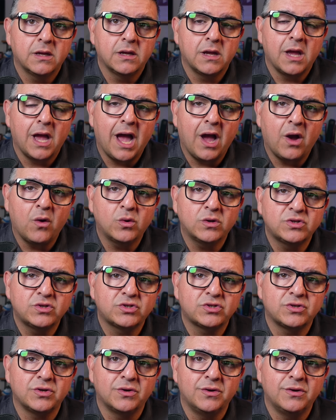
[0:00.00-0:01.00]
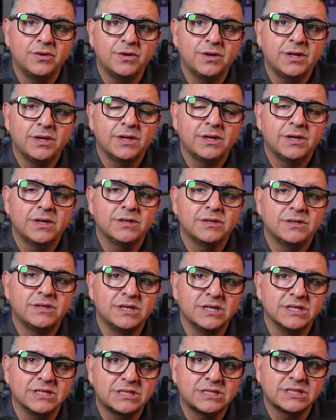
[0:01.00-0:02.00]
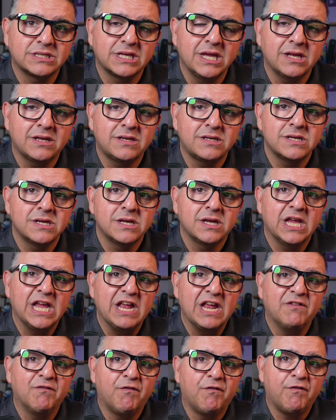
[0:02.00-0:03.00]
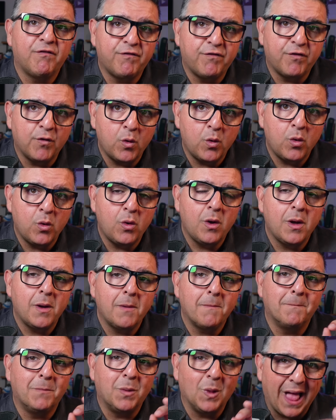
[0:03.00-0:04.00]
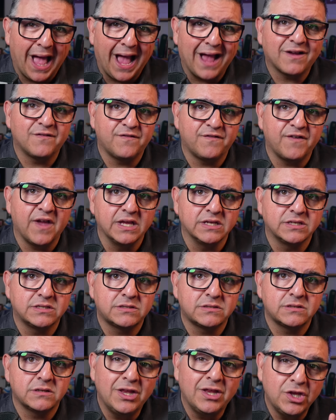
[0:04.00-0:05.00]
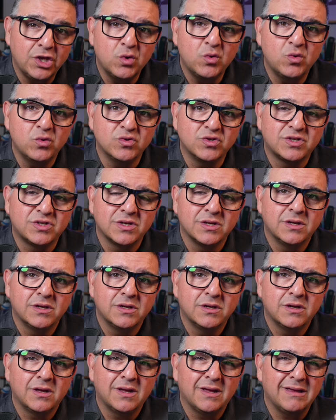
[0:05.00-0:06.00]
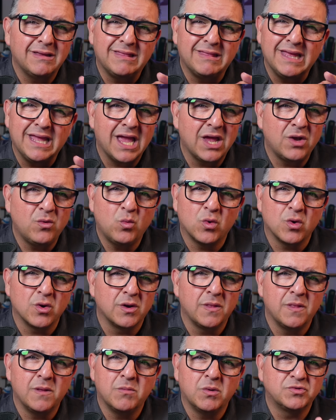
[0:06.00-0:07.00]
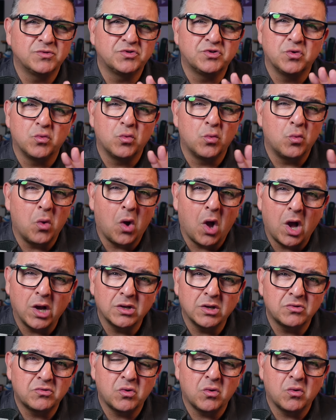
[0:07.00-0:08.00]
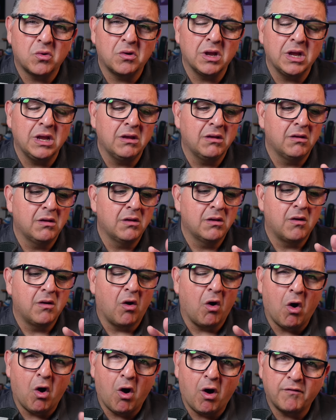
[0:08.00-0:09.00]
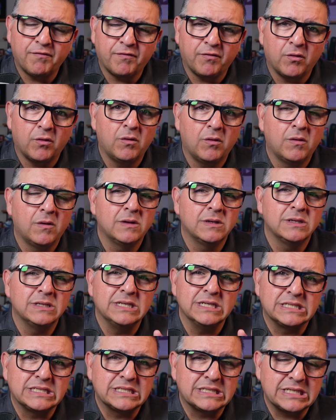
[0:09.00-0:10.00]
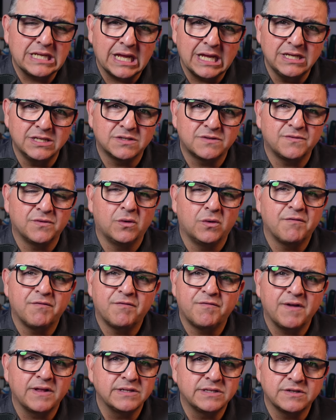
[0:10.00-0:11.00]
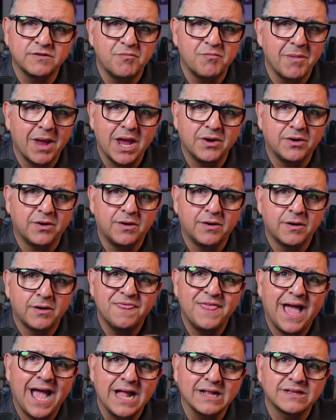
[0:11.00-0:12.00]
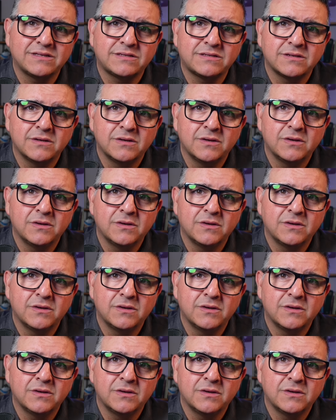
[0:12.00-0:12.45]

Howard Stern did a skit in full blackface and used the N-word in the most derogatory, awful, distasteful, offensive manner. That's